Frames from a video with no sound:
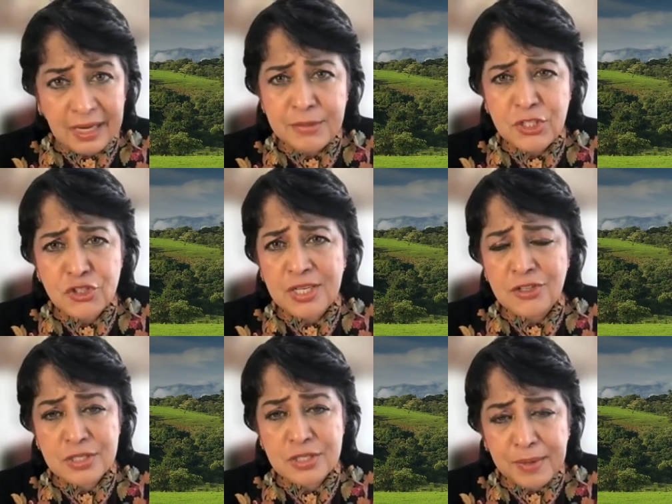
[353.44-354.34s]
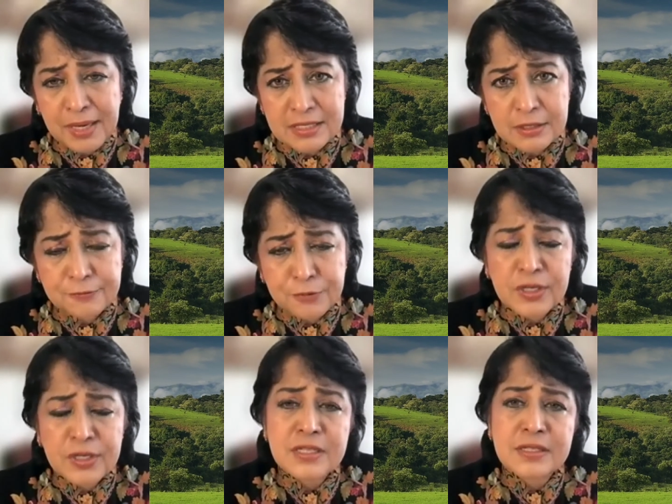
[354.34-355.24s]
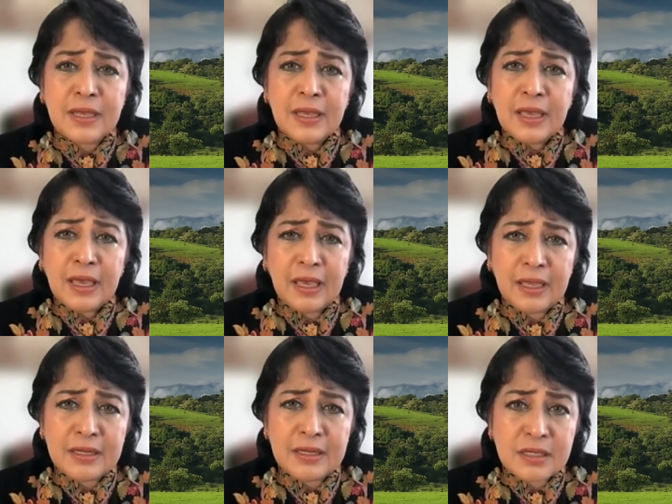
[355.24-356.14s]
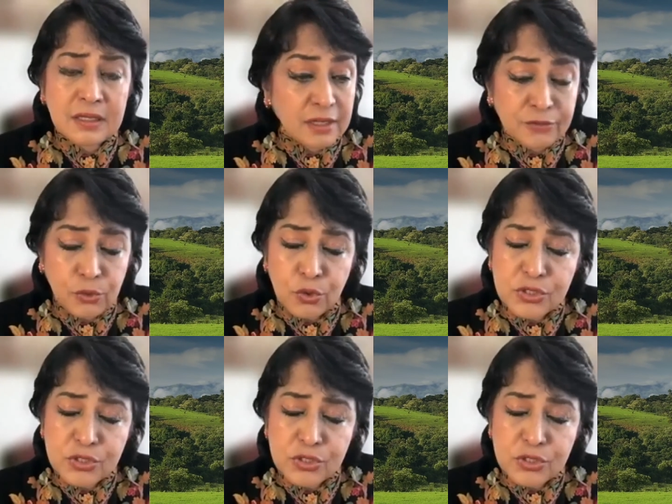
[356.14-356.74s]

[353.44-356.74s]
change is impacting the forest, and there are, of course,